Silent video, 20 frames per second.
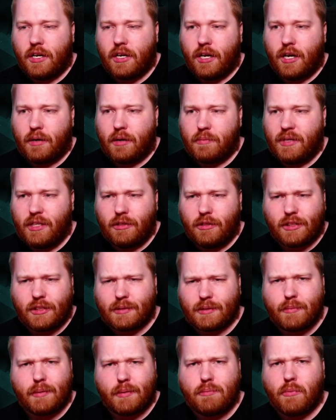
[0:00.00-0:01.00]
Um, he looks
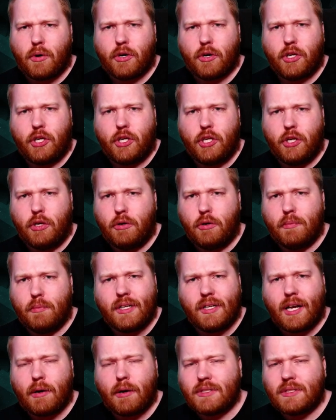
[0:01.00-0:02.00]
a bit more
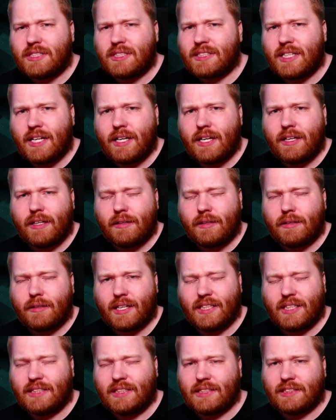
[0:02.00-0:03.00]
human, I would say,
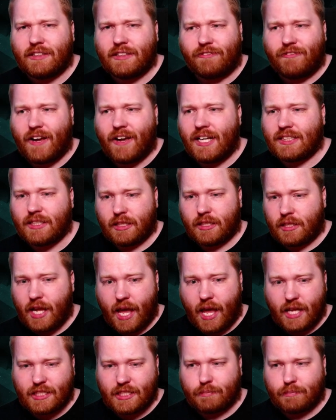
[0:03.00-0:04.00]
at least in the face and
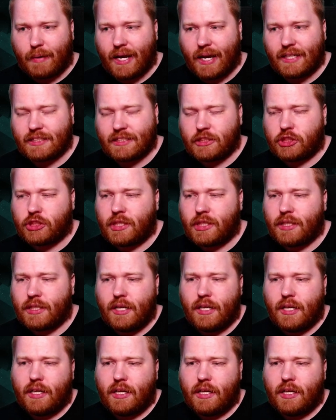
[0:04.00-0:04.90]
has spikes and shit.